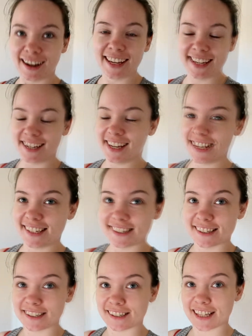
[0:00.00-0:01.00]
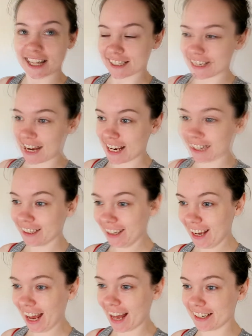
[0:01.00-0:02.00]
Hi, it's Saturday
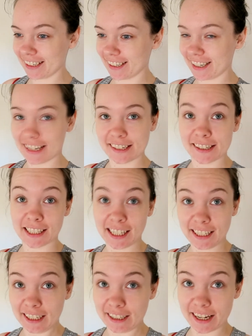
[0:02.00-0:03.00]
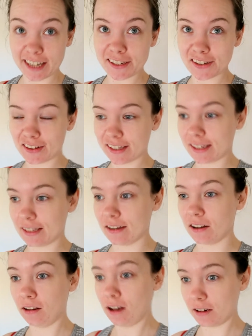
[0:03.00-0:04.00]
and it's cleaning day, so this is
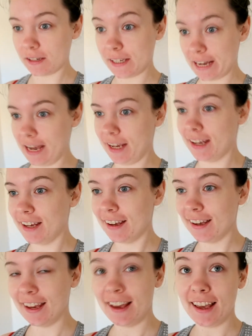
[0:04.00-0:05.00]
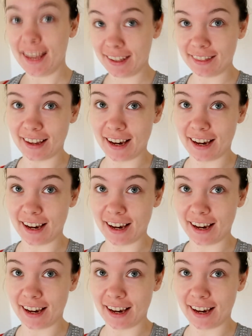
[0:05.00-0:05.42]
our last day in the